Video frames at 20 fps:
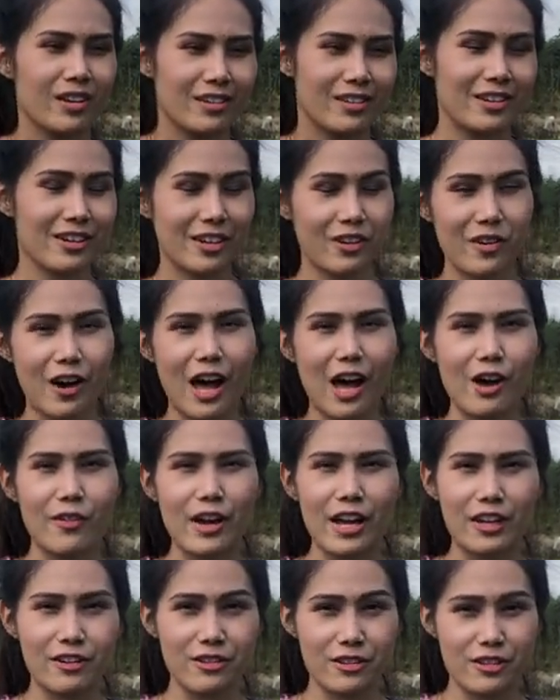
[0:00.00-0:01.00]
the ground
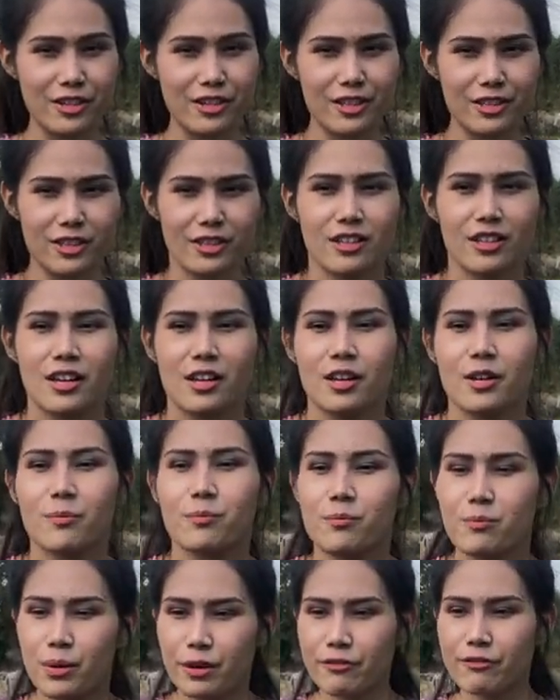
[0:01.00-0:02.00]
and the dirt
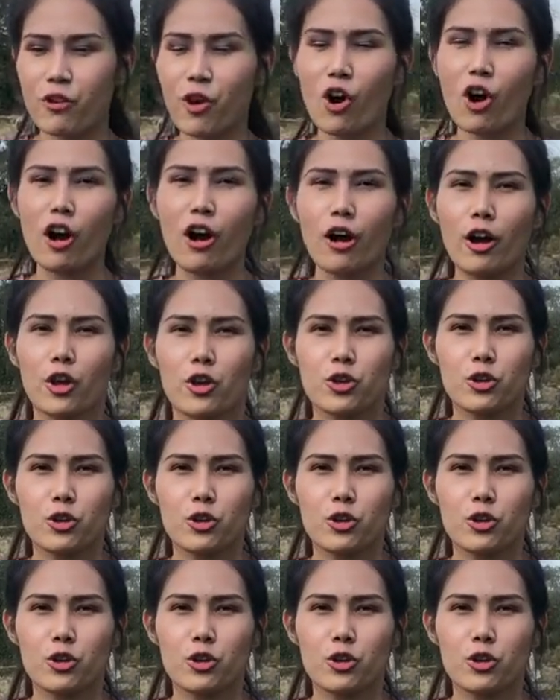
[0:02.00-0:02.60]
before